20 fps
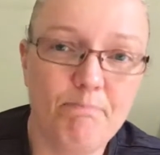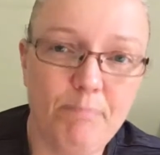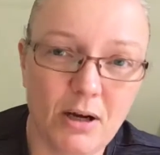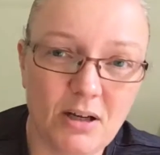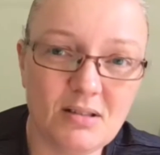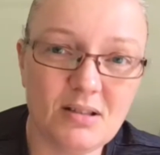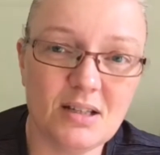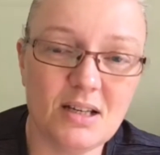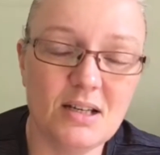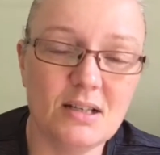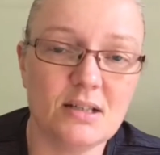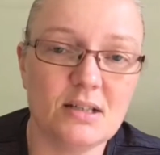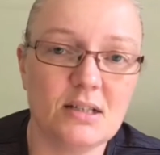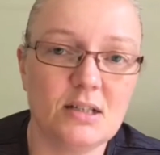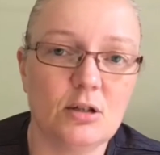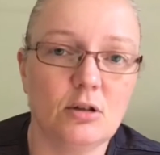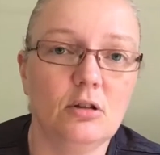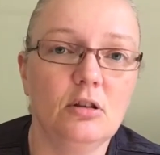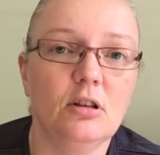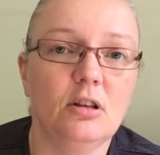but it's
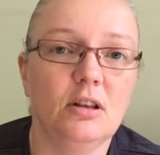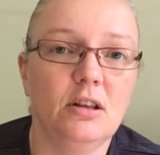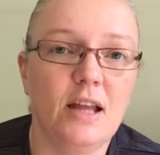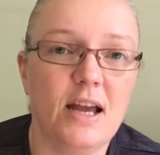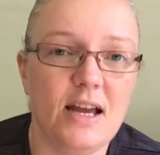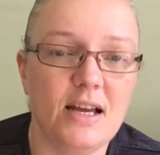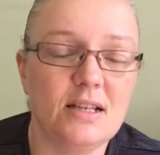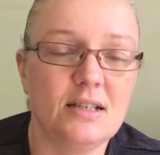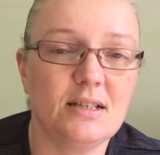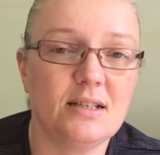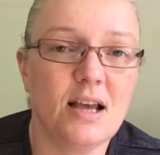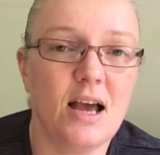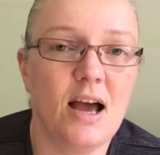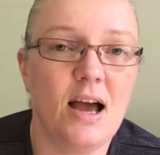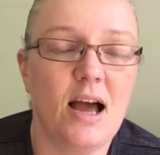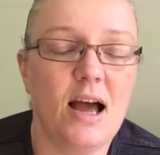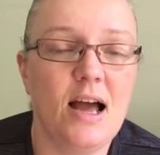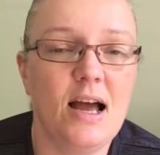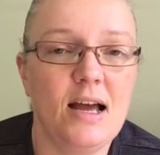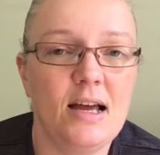still less,
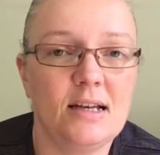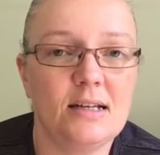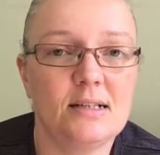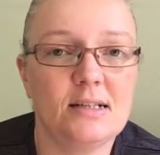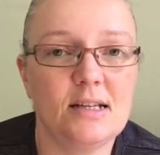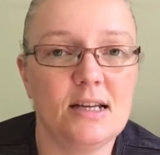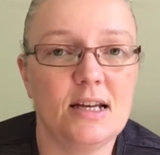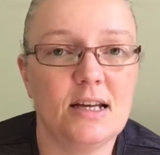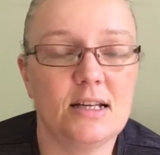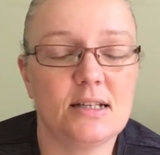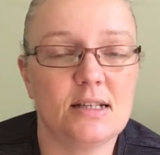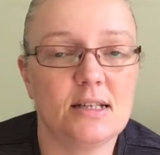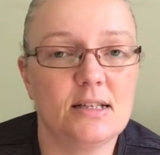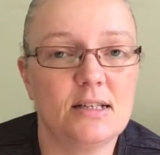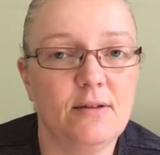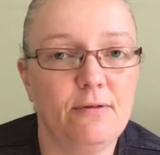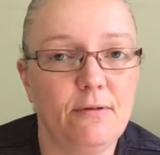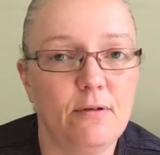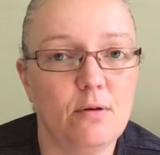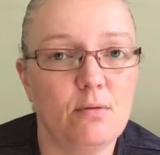and it's a
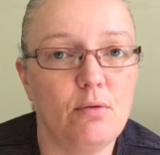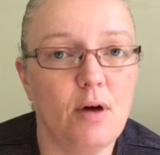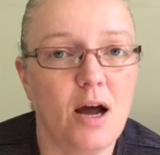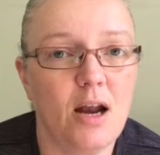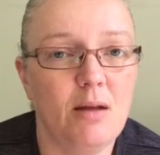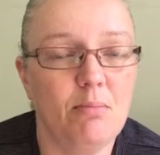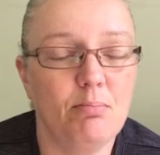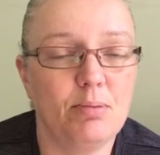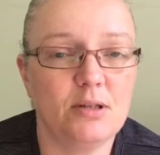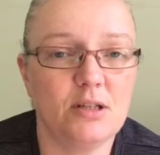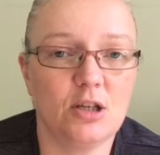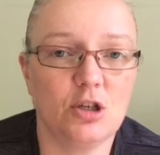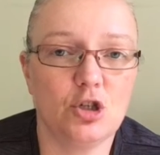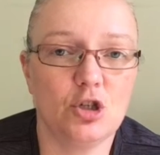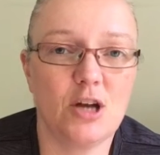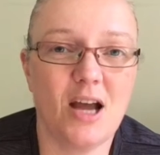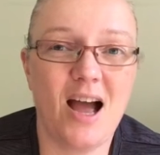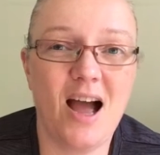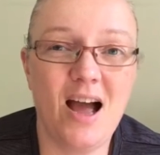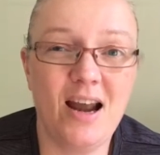different riding
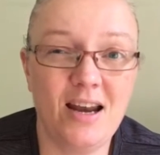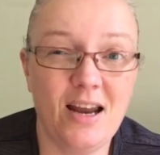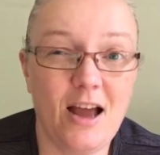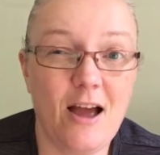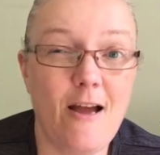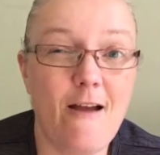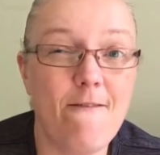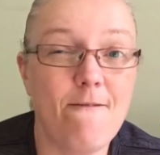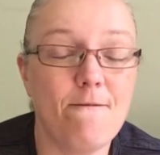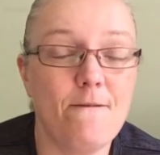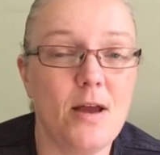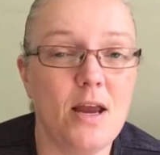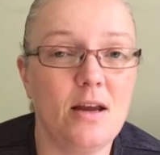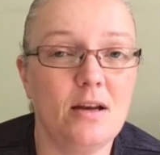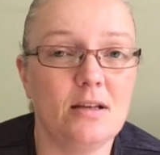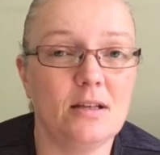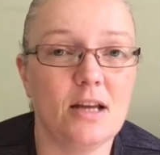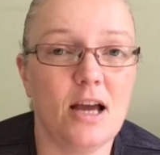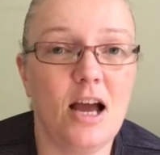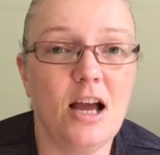position, and
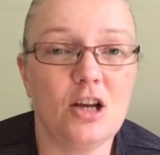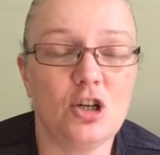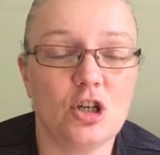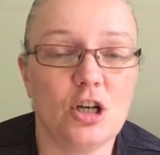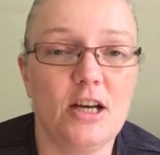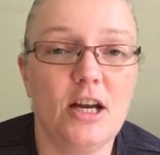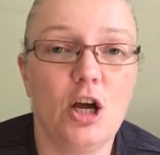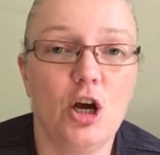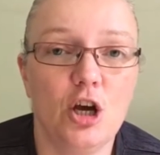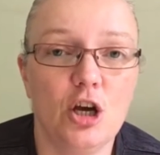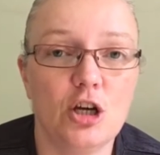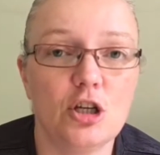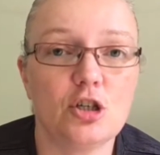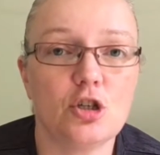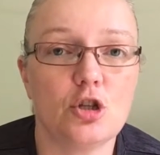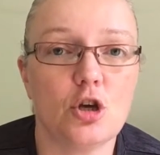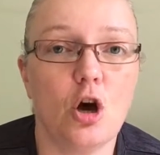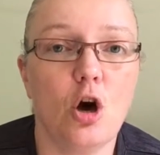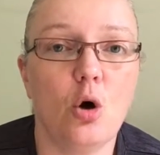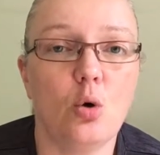it actually
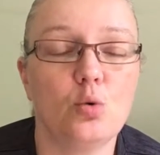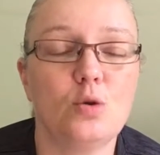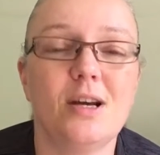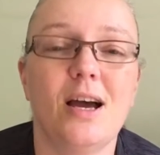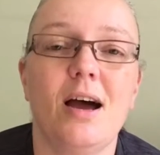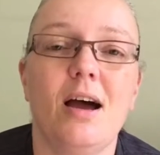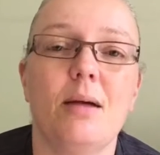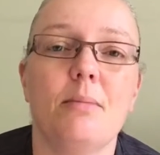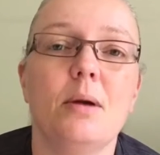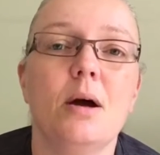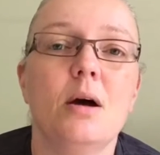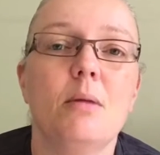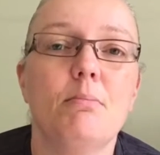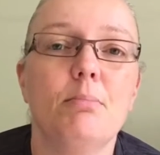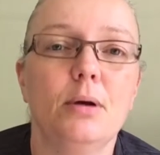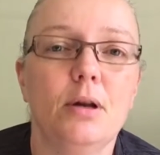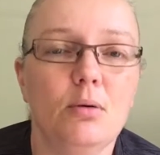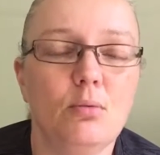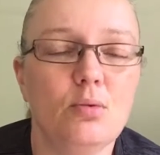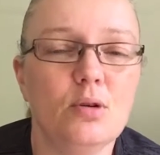hurt the whole time,
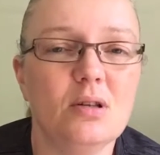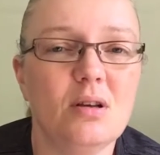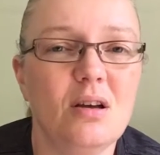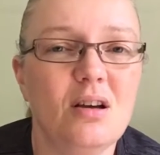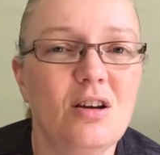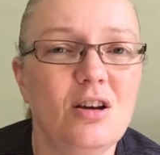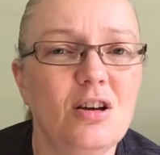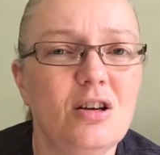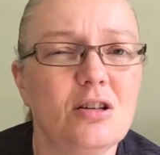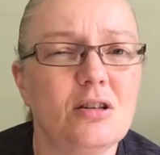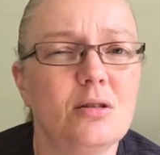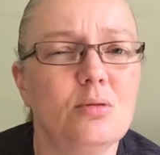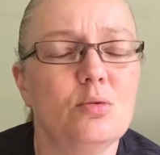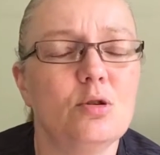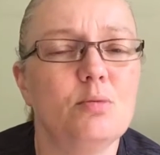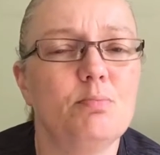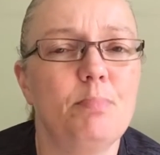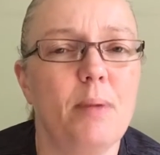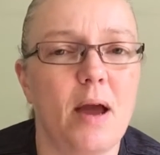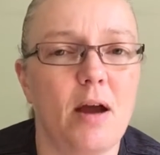but it was a hurt that
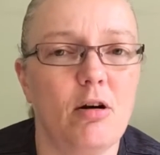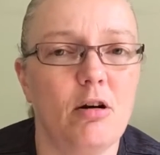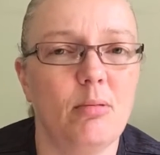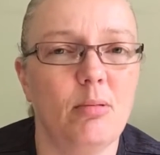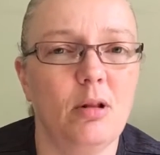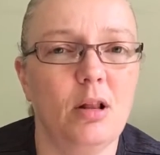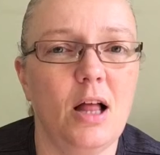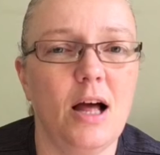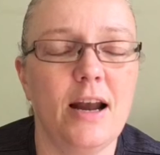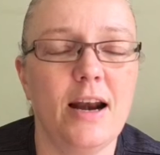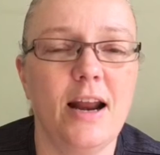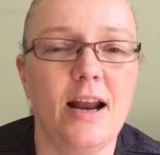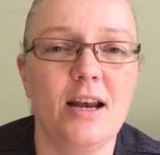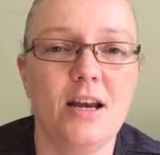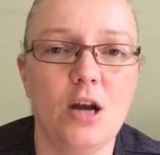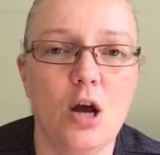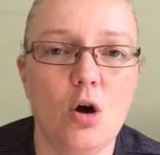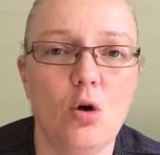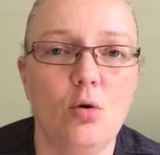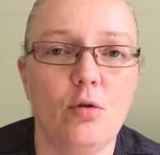was bearable, and I
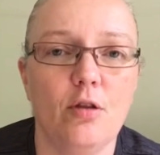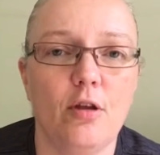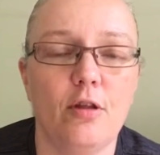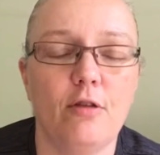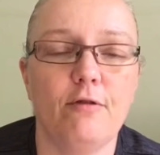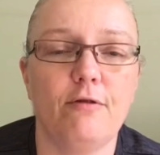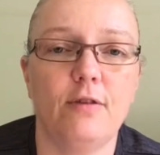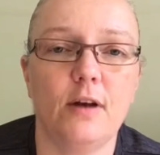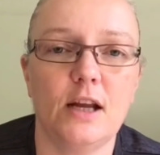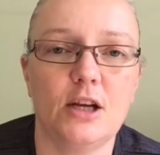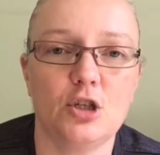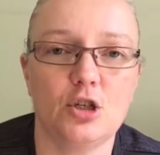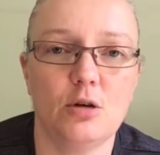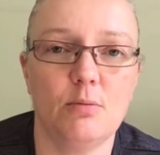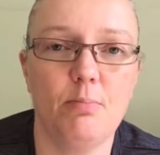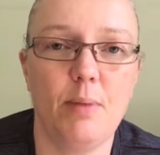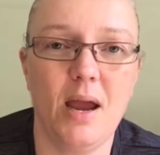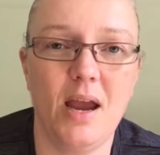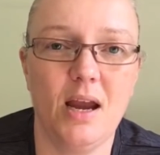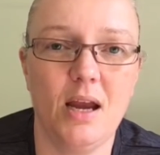know that the
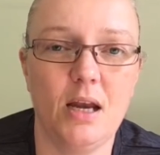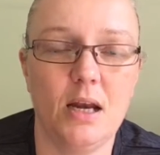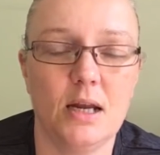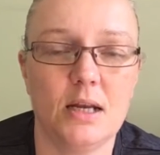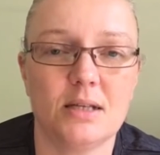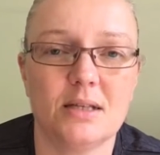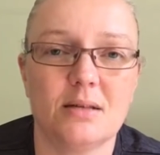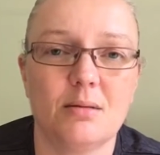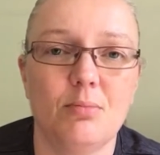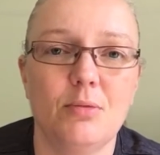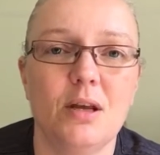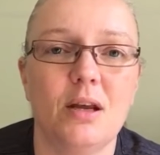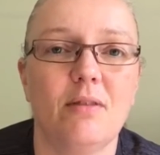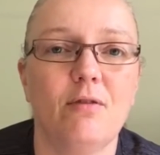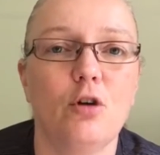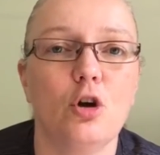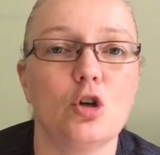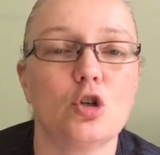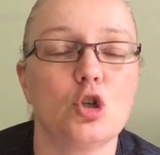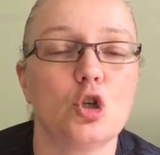flexion pain is something
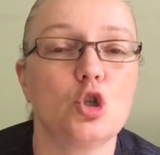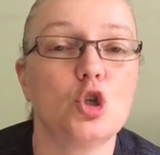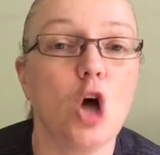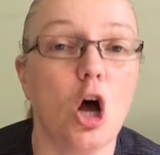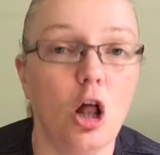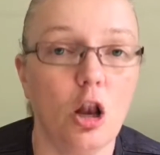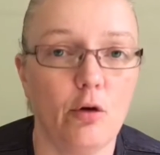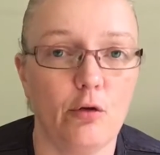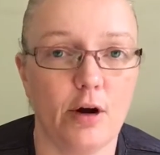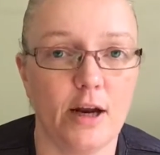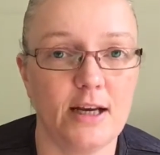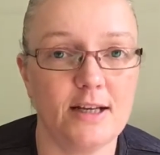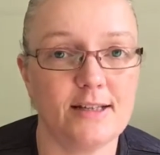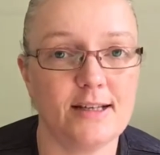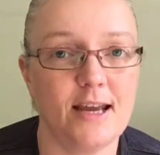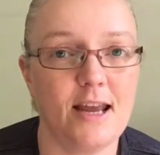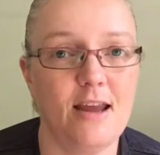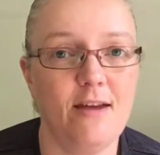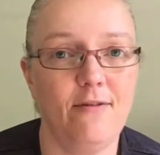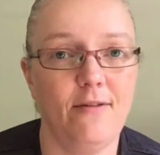I've got to
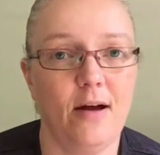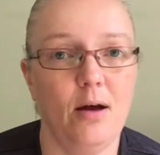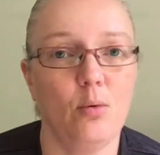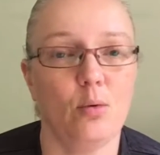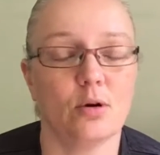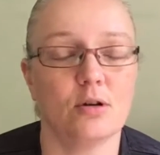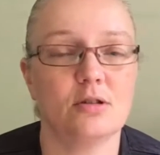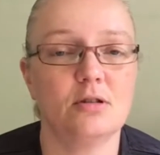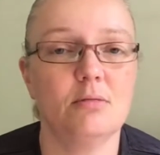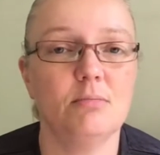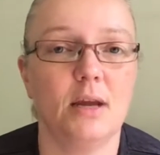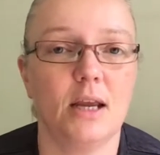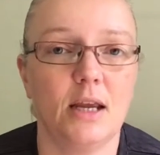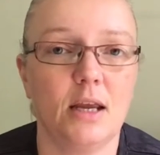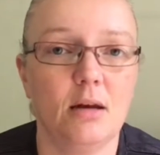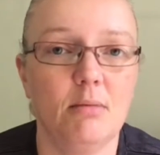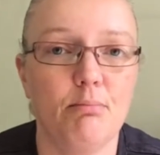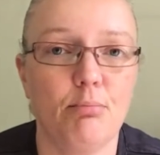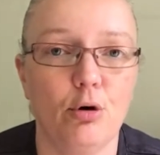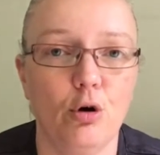tolerate if I want to
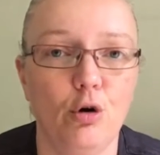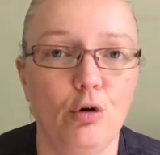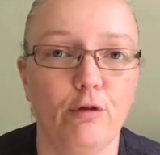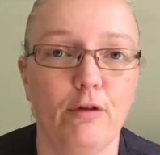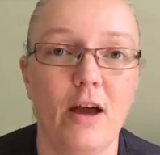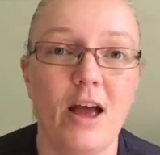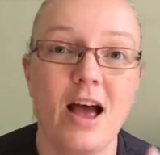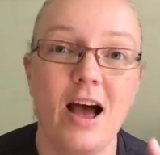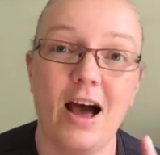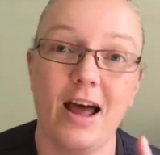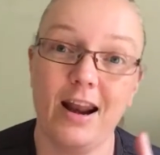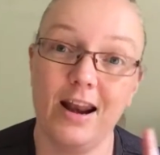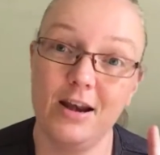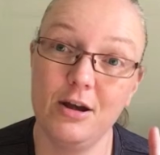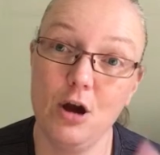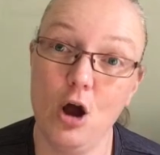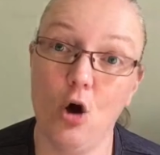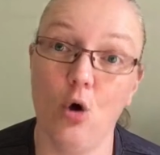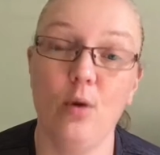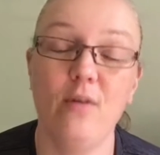make it improve, and I
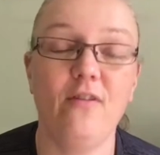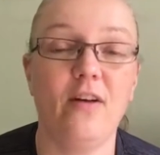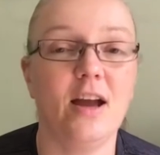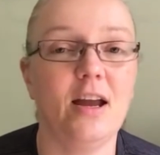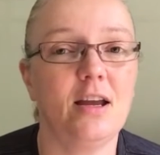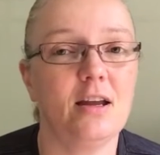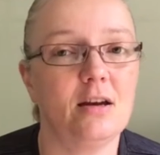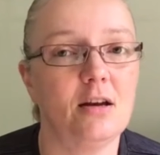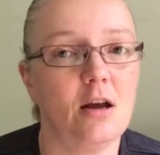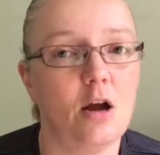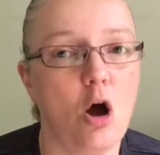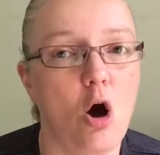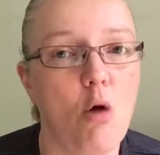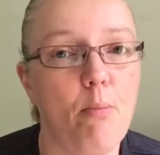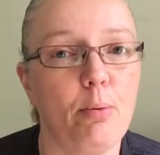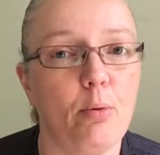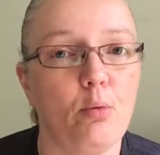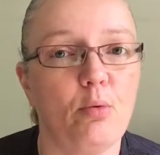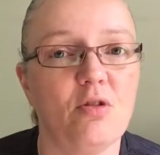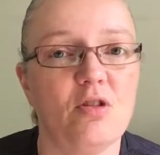know if I can
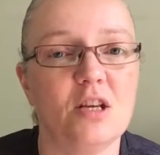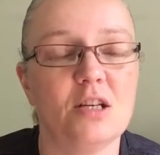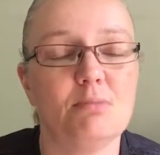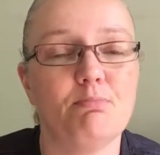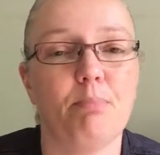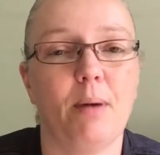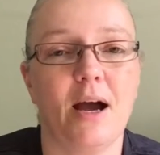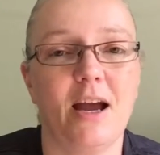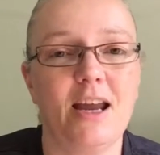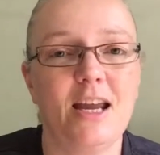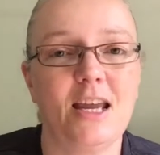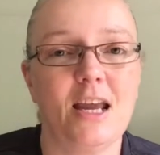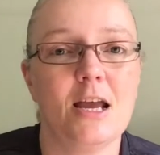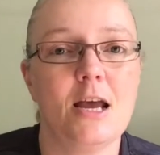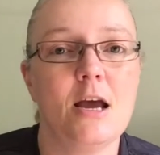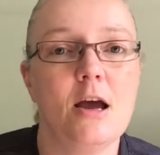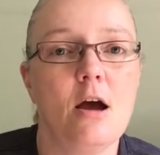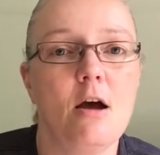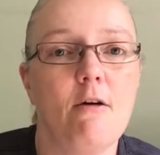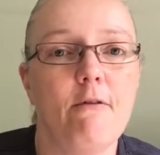cope with this bike
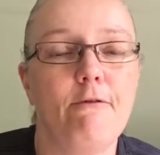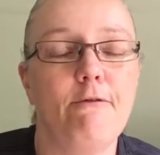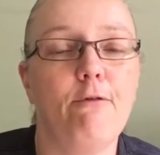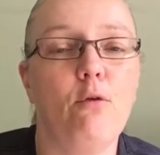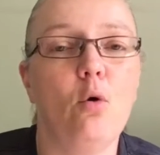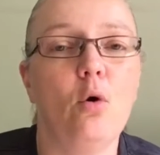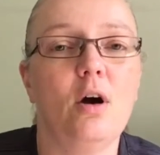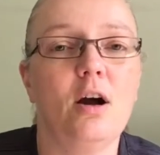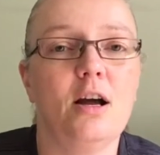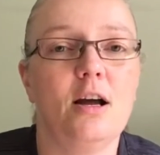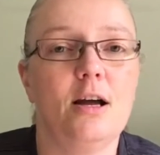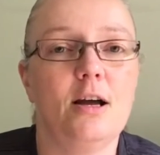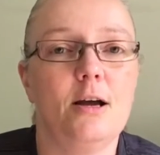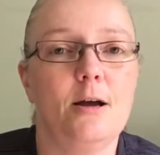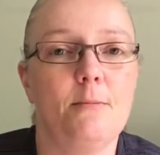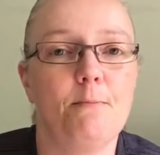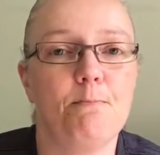for